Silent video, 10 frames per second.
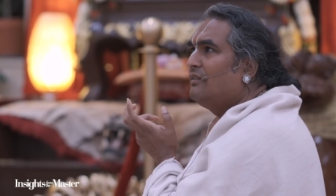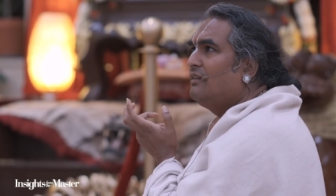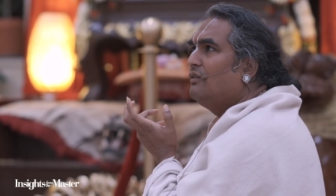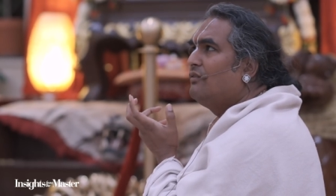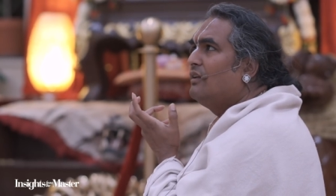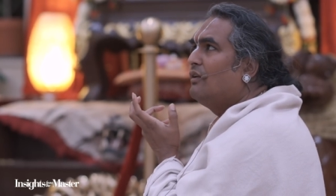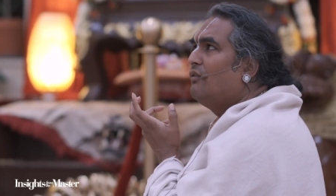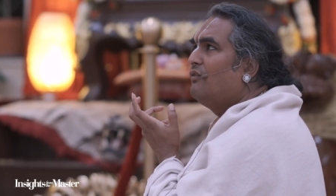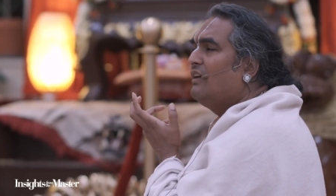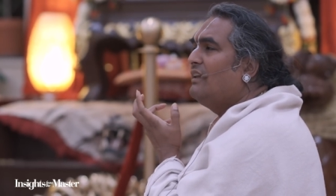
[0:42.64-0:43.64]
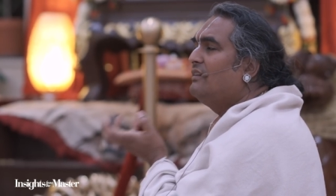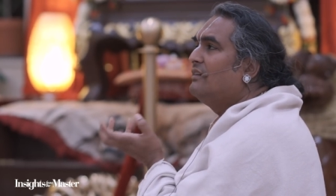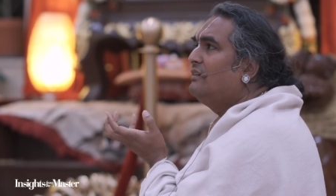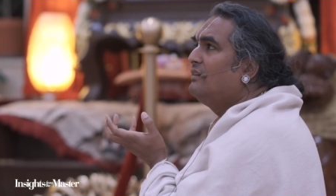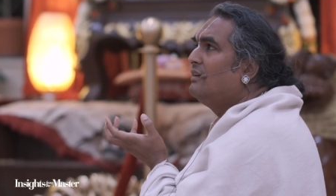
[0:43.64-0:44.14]
you see, you feel
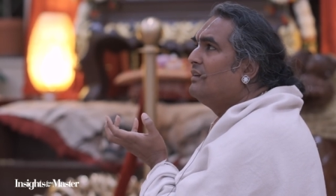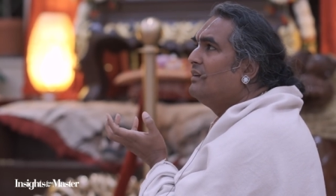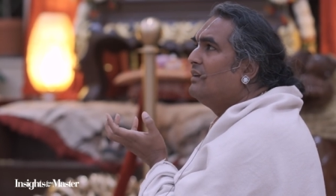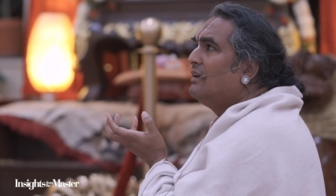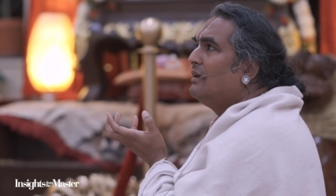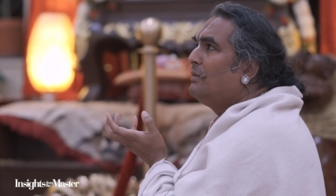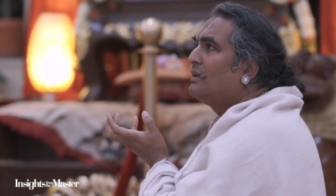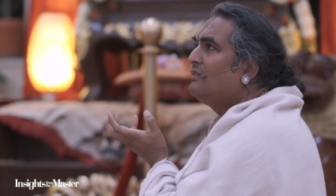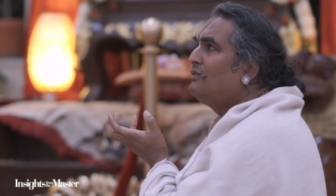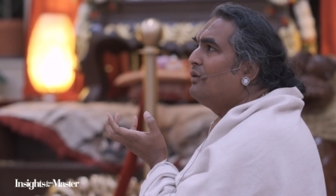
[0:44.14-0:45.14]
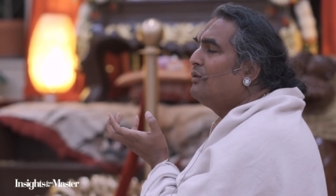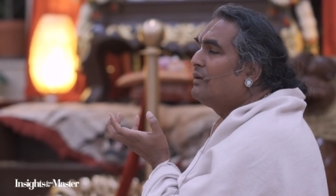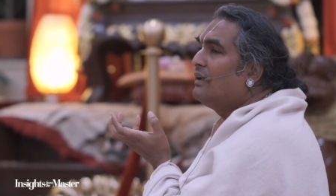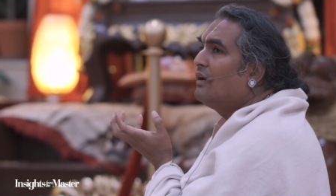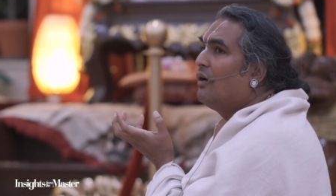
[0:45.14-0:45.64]
offended because you're
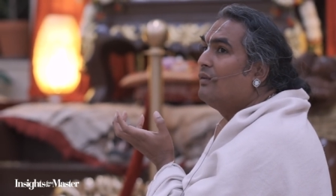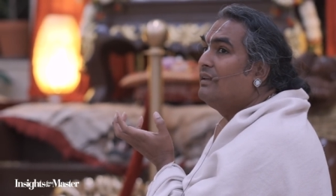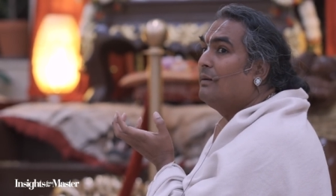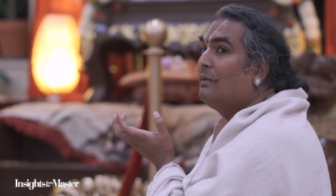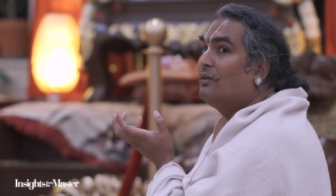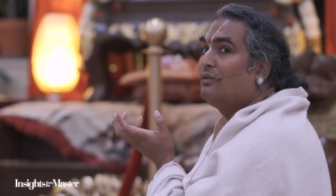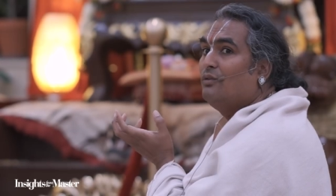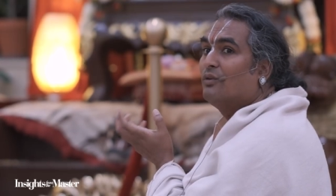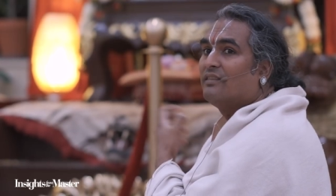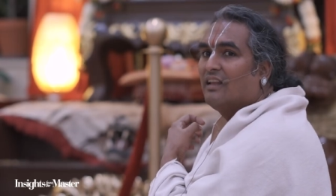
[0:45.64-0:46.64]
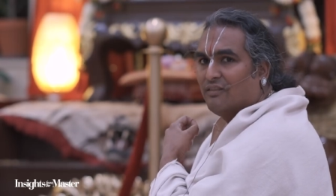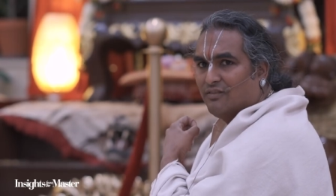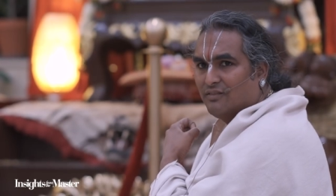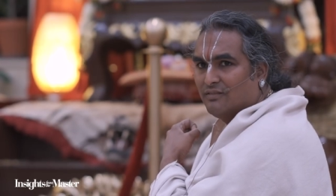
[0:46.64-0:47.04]
looking only about yourself.